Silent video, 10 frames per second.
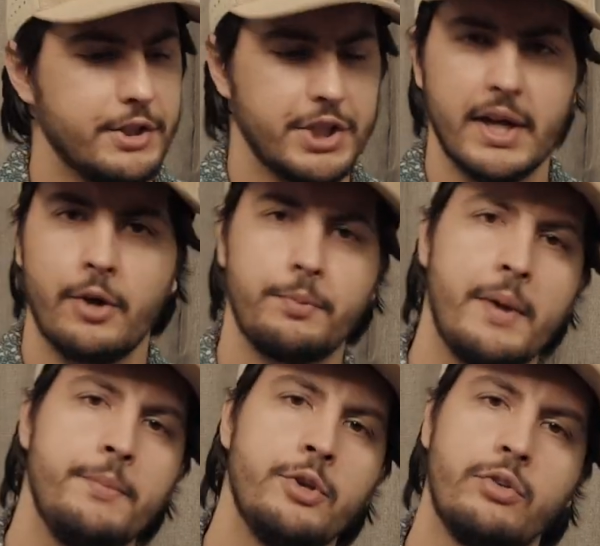Check out
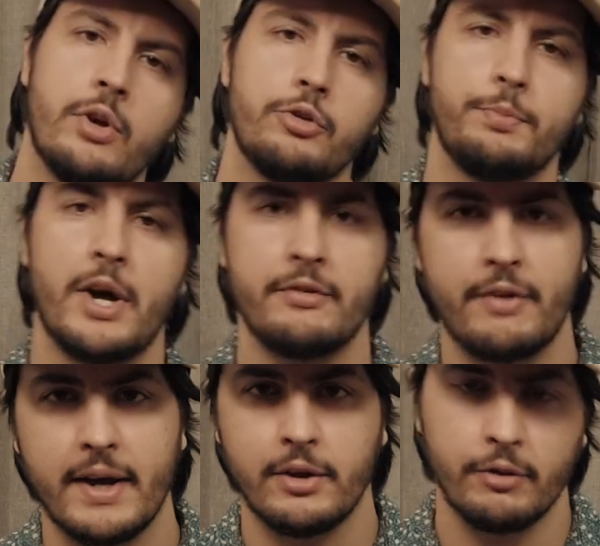my music on
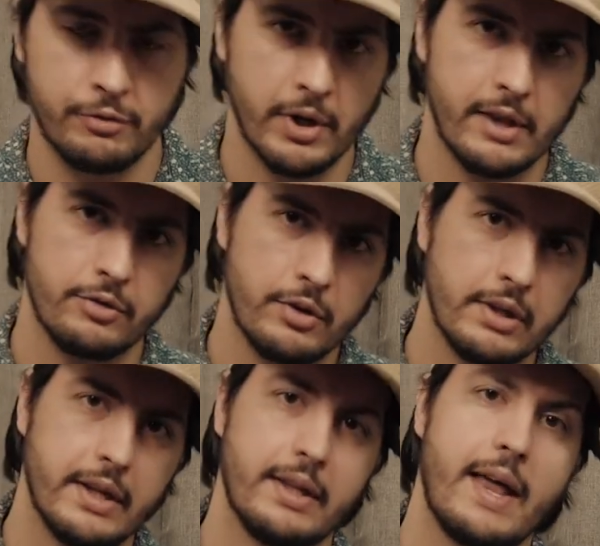Spotify, and don't forget to
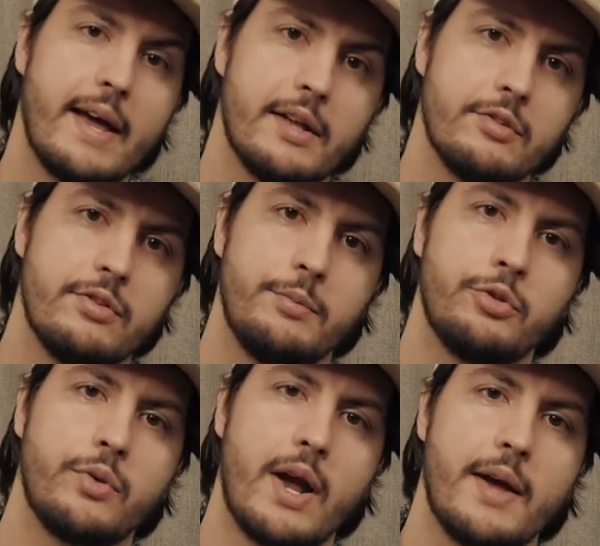click like and
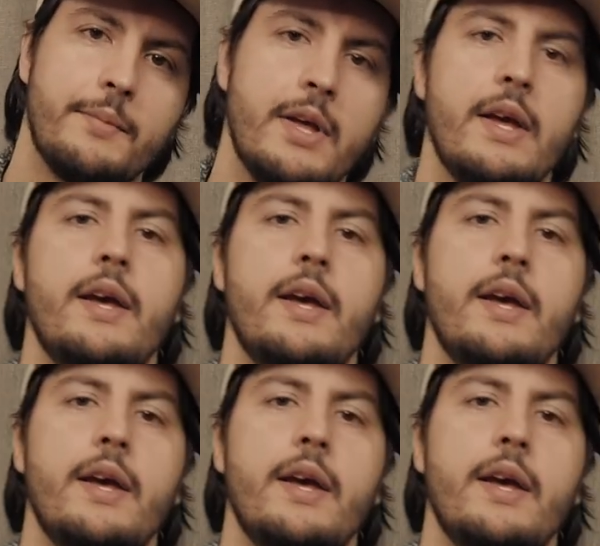subscribe.